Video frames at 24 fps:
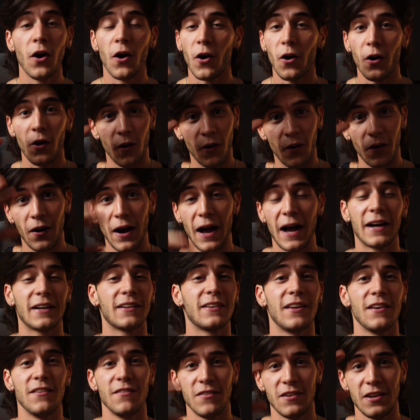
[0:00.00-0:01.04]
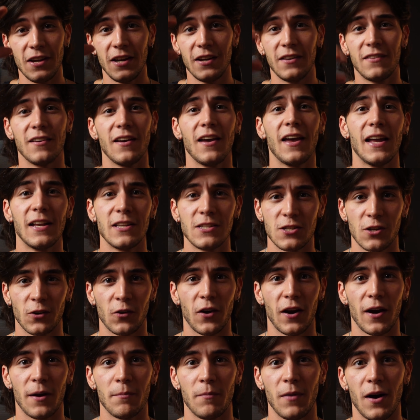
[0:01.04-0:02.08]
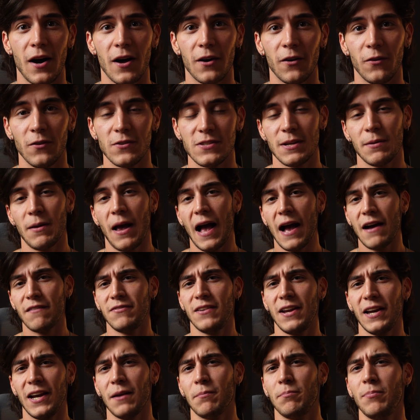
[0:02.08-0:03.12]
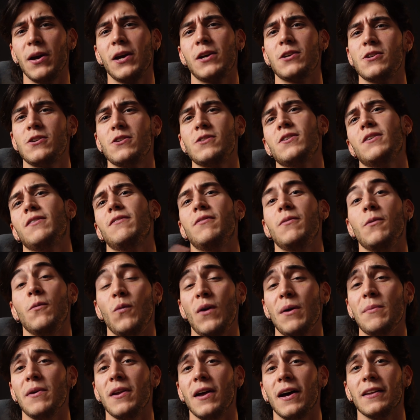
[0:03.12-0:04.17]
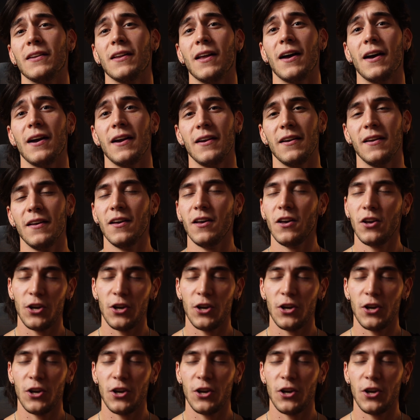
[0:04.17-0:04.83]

all activity to Instagram models and half naked pictures of women online.